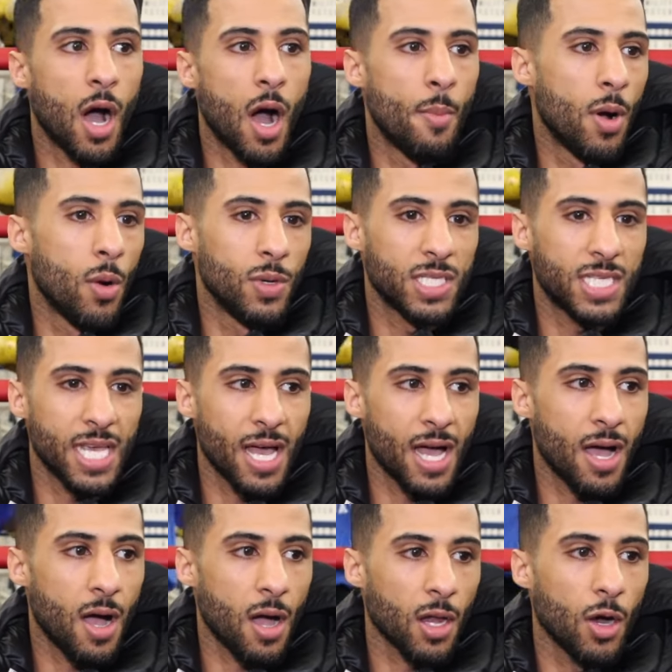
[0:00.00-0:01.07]
I'm always here.
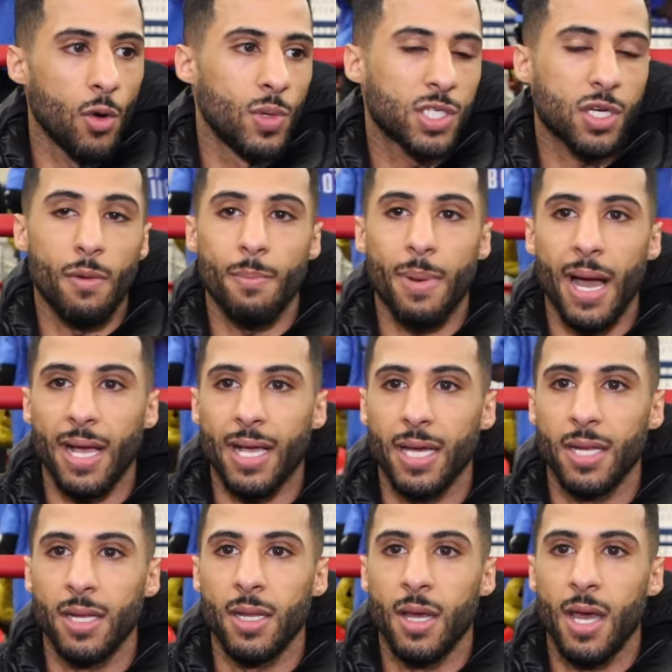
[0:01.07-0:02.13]
I'll always come back
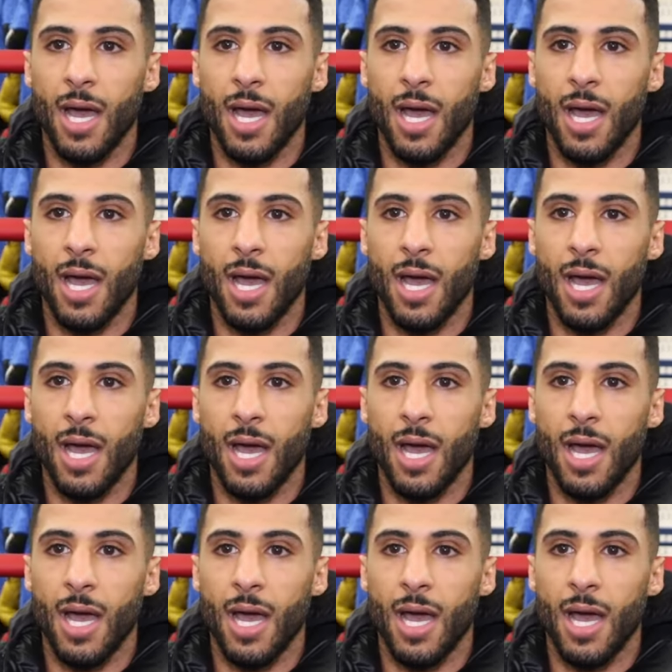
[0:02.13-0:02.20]
and